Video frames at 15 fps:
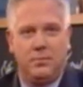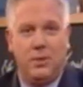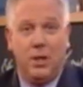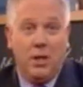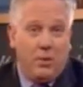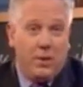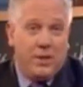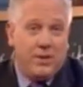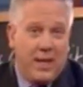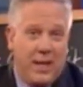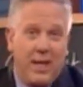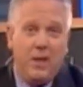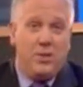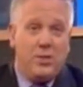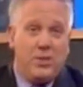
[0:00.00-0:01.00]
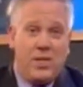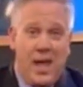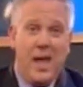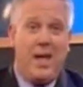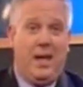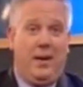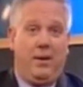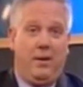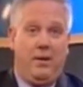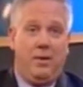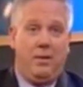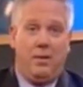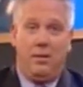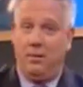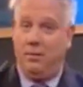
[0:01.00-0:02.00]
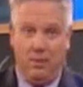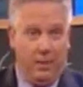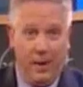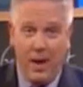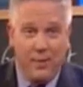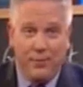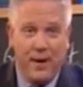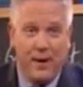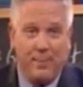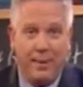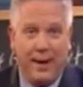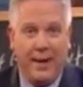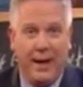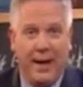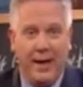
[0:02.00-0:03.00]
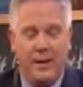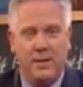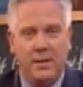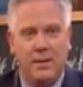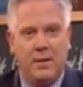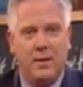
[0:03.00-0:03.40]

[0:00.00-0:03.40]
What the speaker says: You don't want to say it? You don't say it. I'm not offended by that.